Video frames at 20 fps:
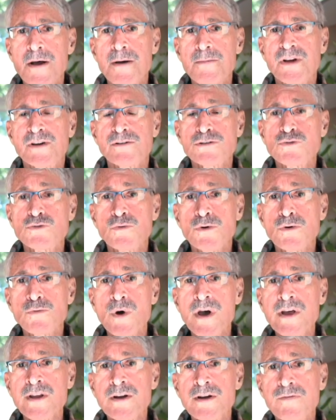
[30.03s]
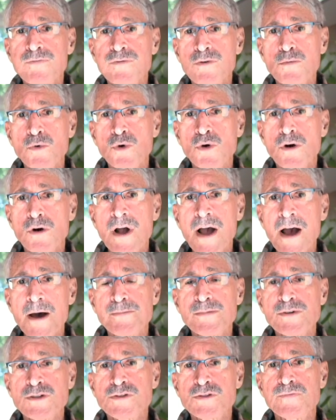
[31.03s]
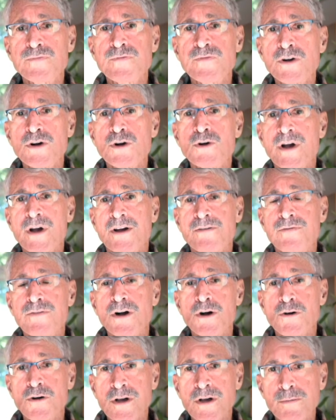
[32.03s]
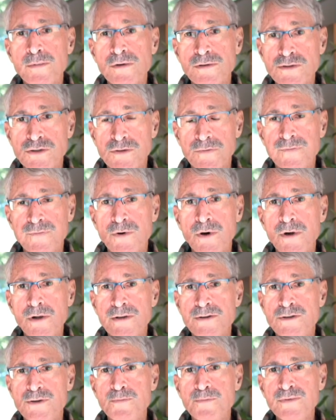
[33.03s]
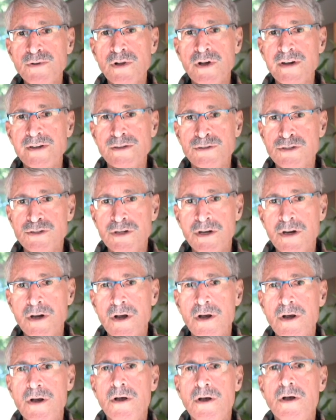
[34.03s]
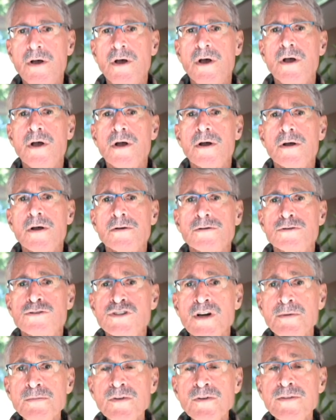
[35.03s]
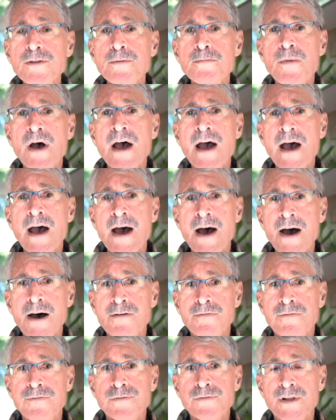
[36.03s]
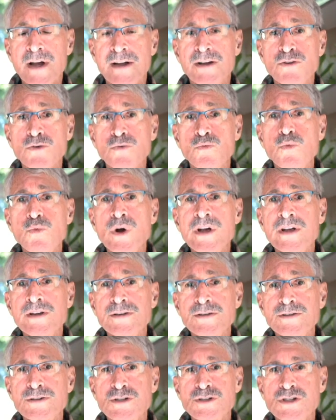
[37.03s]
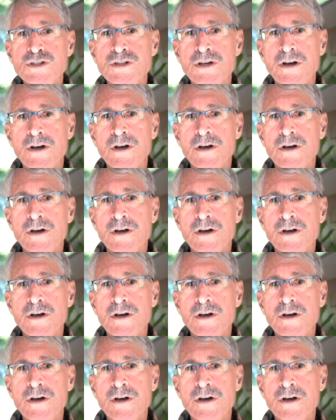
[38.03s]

because we're waiting for more atmospheric variables to fall into place. Some of them have, like the winds.